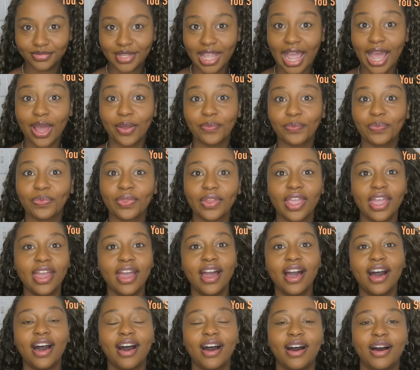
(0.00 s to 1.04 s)
Yeah.
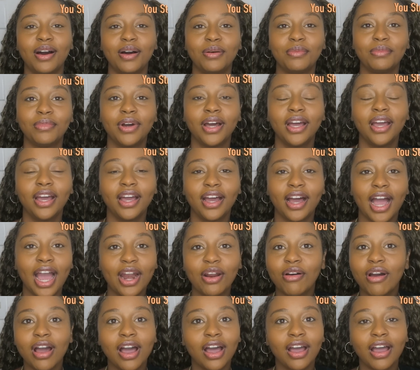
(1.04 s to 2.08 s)

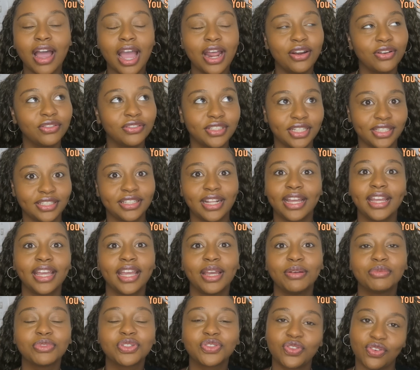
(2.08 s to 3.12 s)
I don't dislike
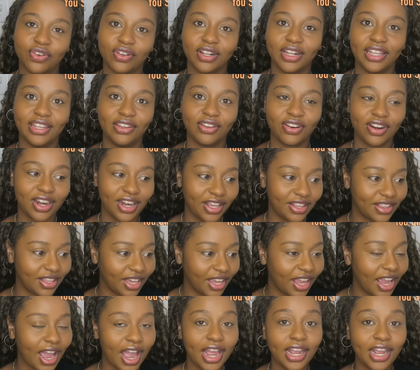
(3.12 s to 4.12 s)
him strongly or anything.